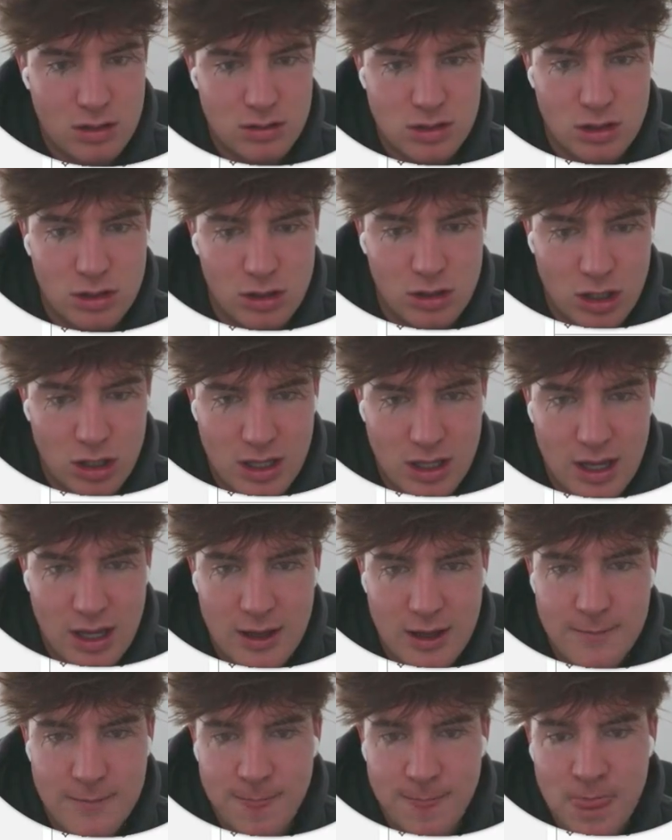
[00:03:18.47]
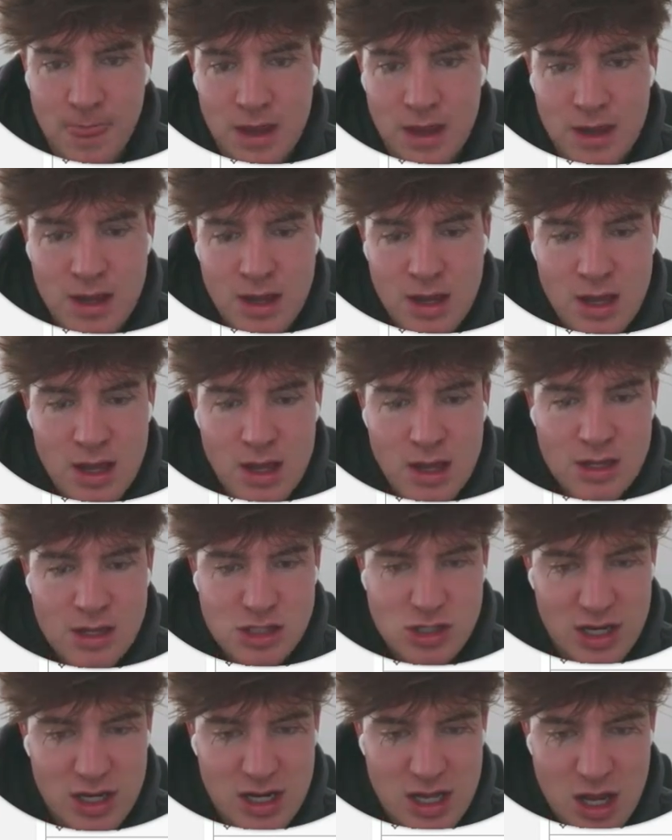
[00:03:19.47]
to look at.
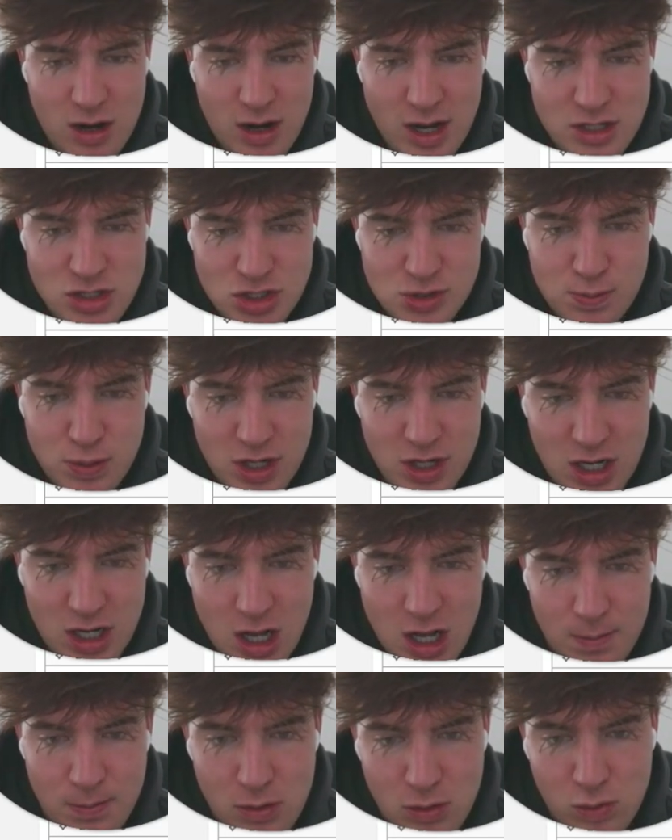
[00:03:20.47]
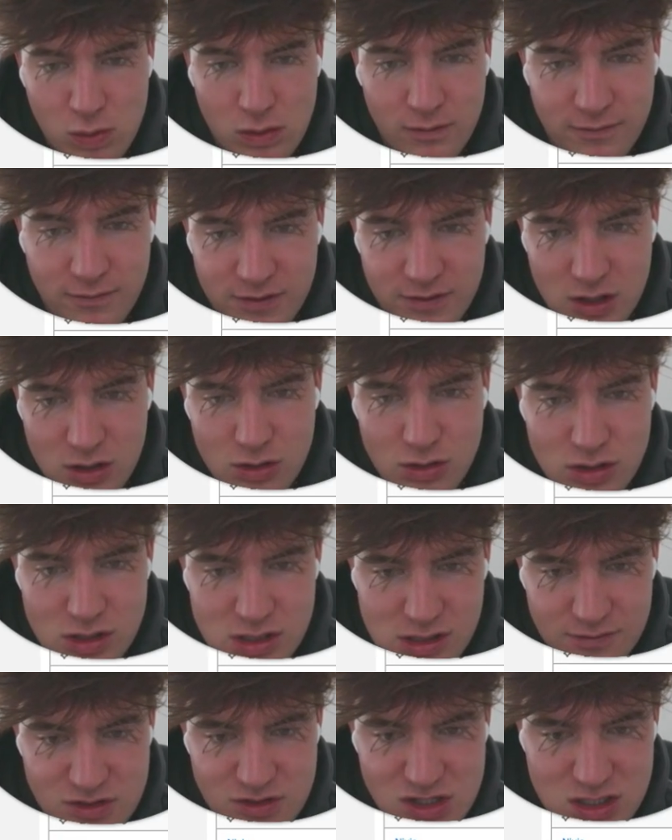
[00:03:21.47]
So in here, I just put a couple
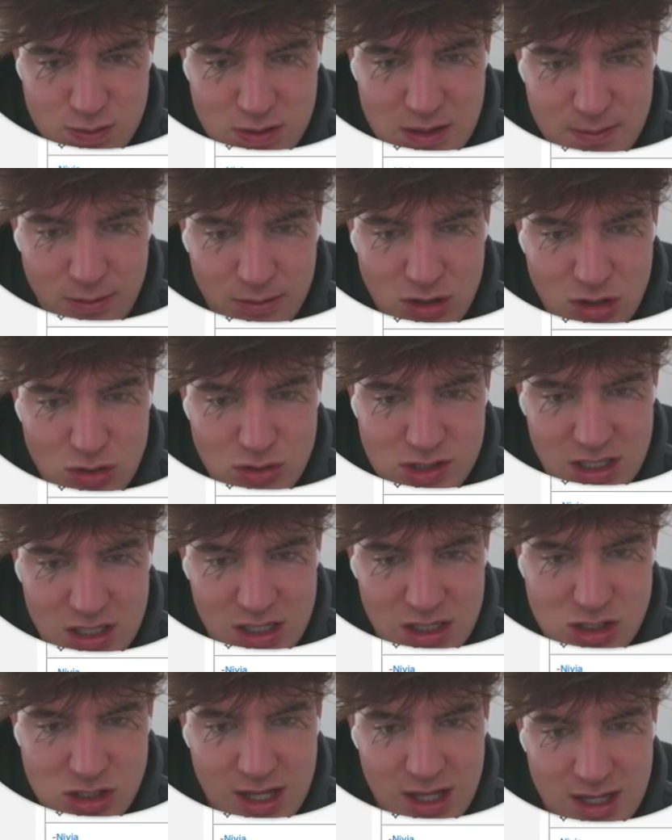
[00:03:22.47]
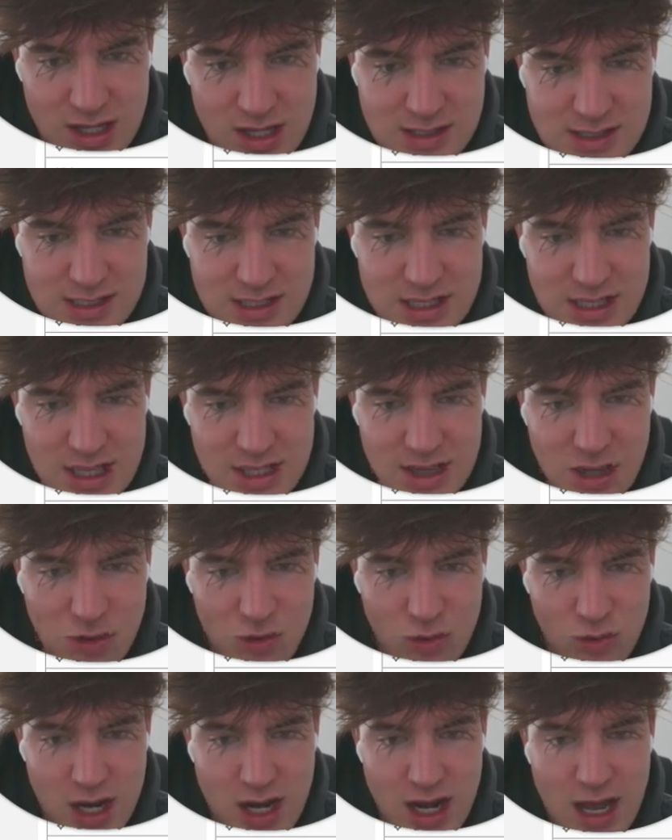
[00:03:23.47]
reviews of just people using it so they can see. And then
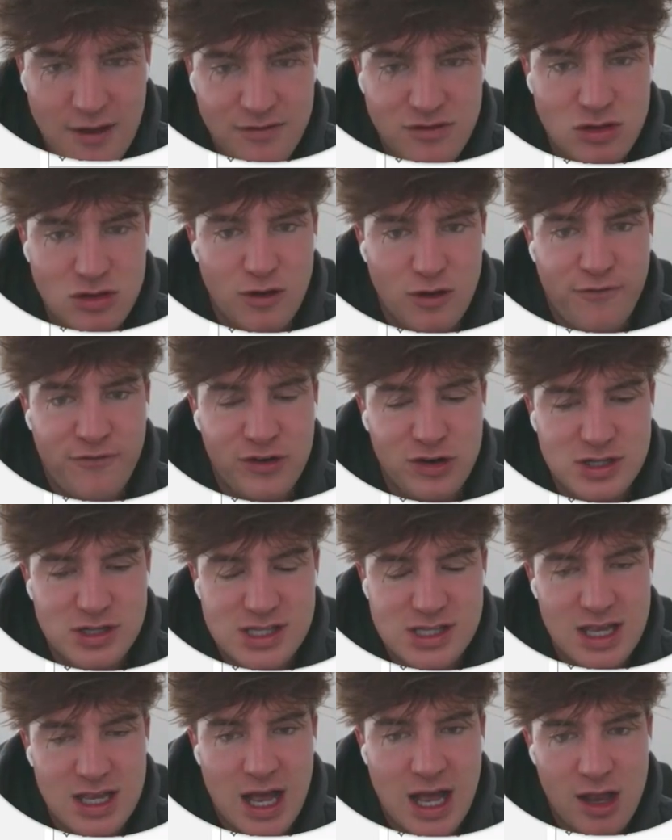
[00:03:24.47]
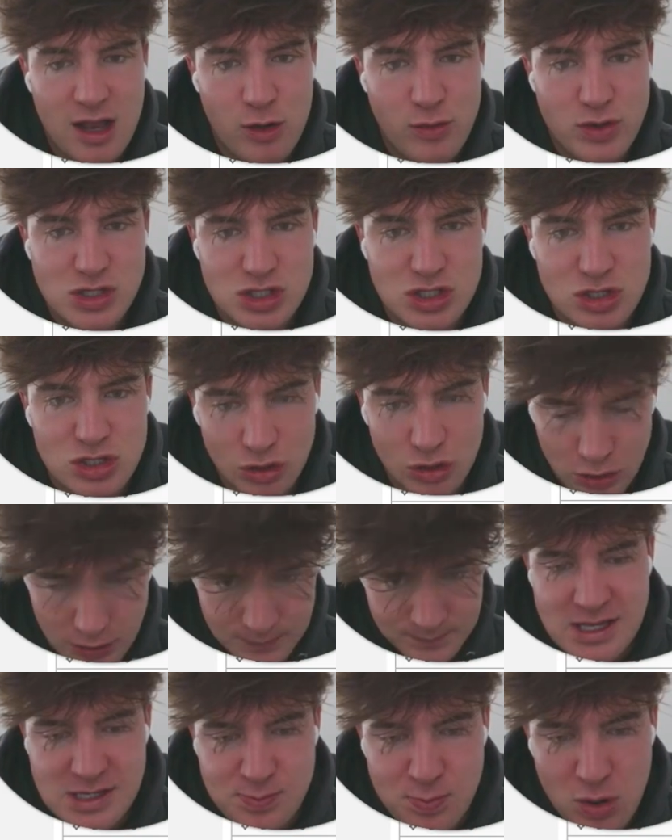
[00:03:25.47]
right after, the first thing I always do
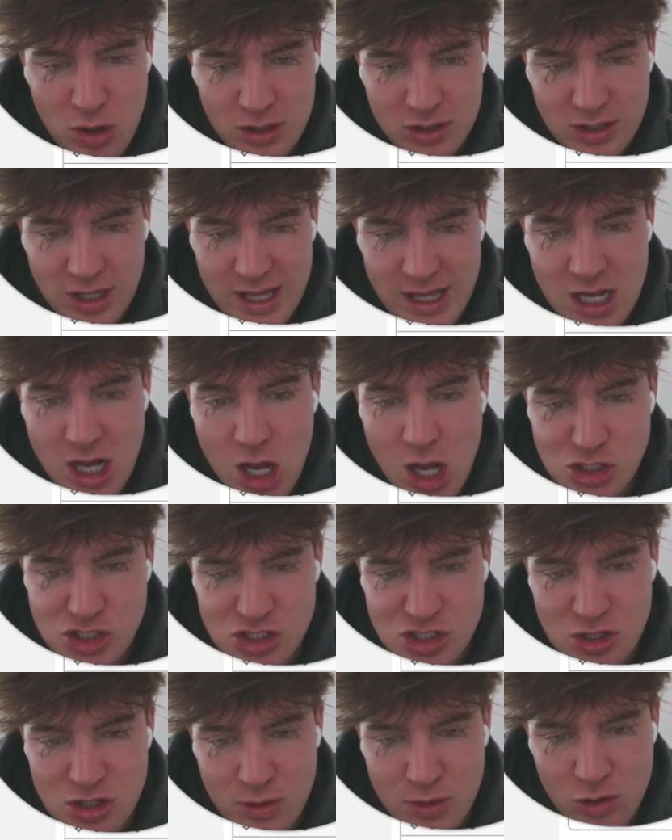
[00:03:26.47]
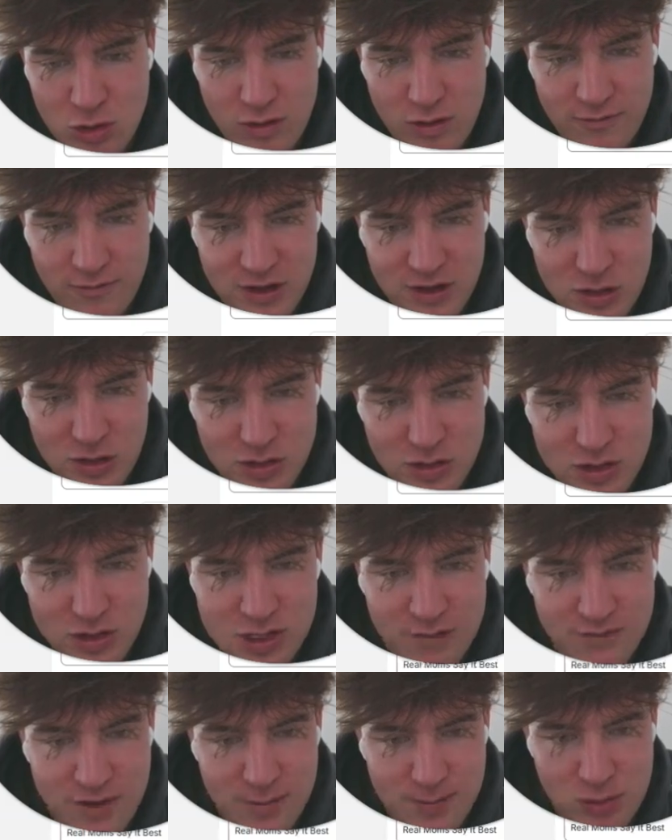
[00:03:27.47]
is put like customer reviews
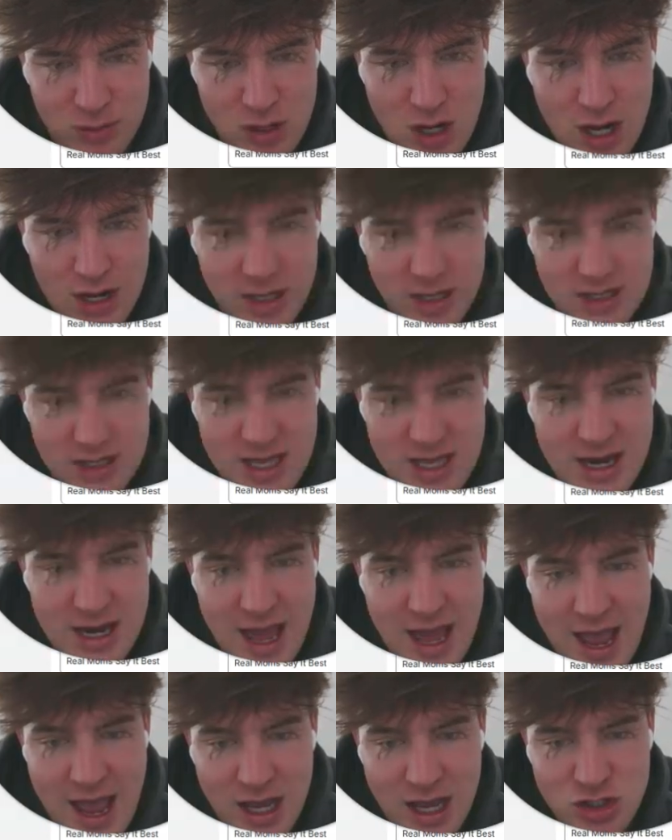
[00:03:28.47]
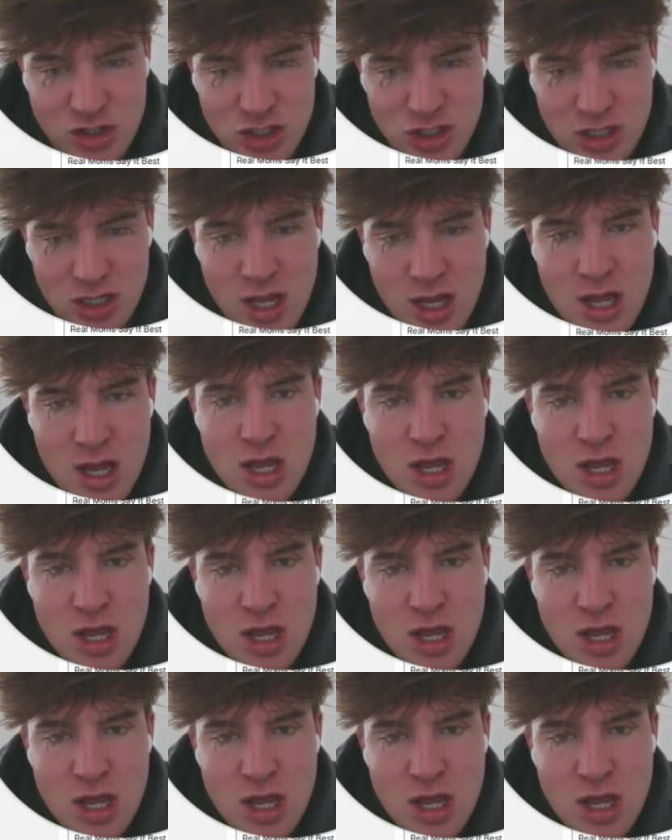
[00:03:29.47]
of the product in action.